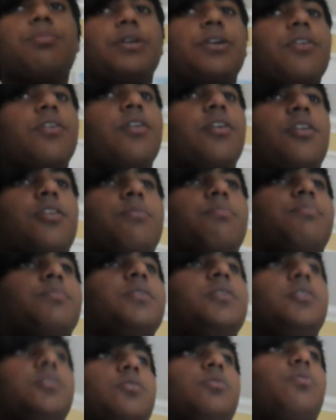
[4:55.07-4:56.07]
We got
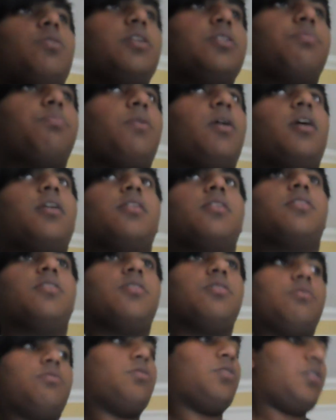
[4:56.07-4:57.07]
home quite a while
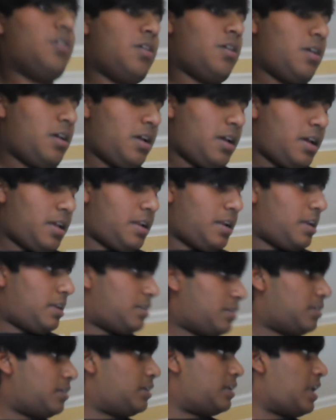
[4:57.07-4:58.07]
ago,
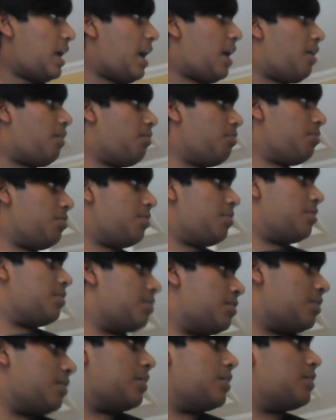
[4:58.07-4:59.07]
and now
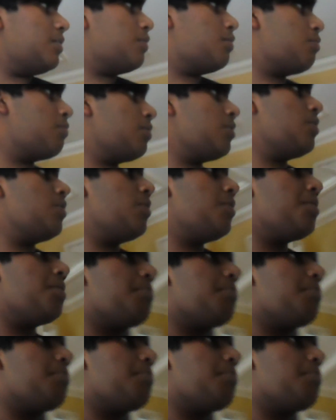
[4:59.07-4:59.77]
it's